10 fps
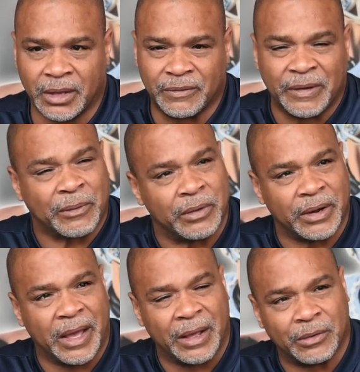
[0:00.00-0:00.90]
And the fact we're
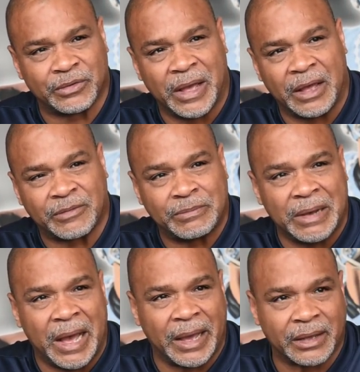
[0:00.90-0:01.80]
going to have those guys
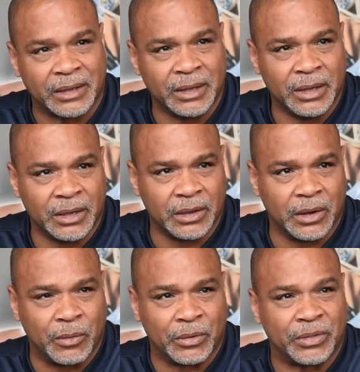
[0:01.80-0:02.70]
back,
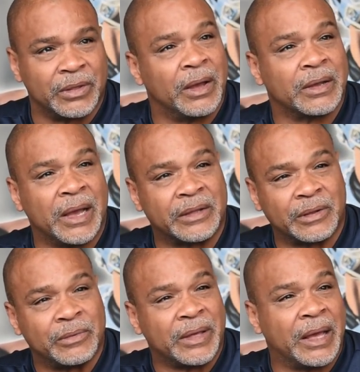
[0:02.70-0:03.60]
with the young guys
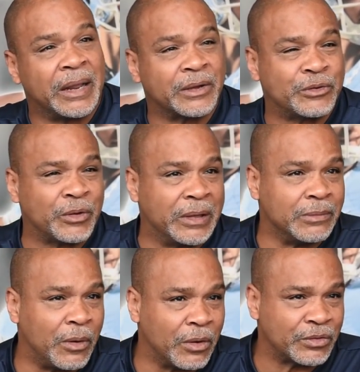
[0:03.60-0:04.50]
that we had, like a Trey
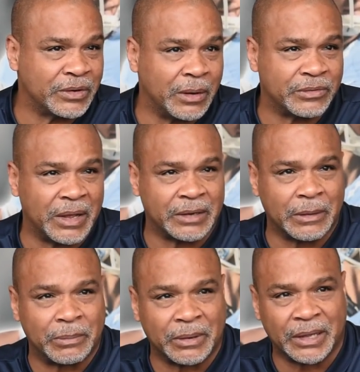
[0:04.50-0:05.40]
Morrison that was out
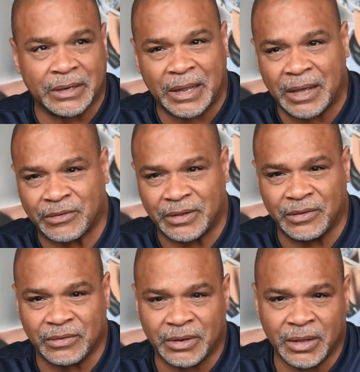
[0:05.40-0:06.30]
there playing last
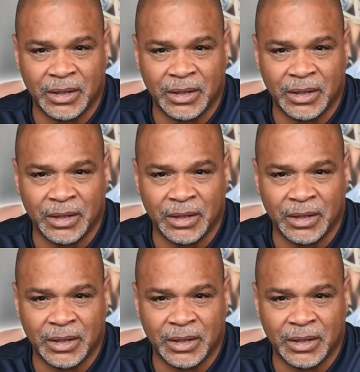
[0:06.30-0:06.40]
season.